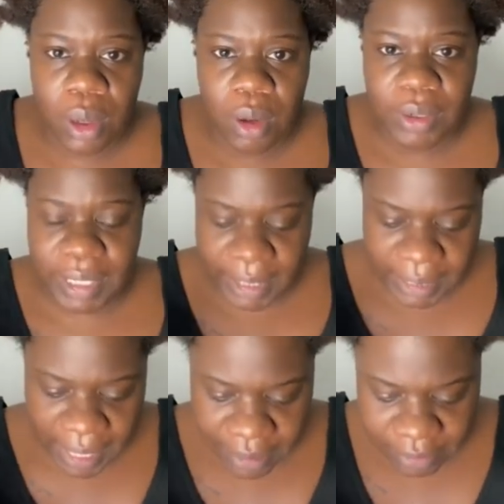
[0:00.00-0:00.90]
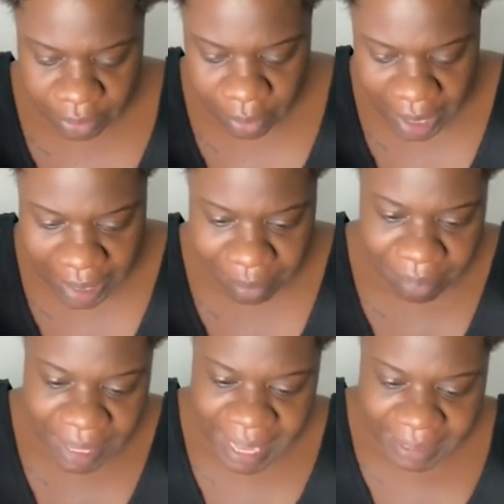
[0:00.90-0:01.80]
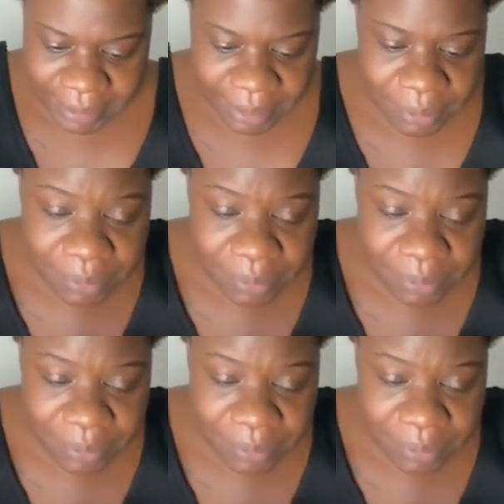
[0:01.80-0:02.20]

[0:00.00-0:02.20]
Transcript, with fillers: Okay, guys, so I'm back.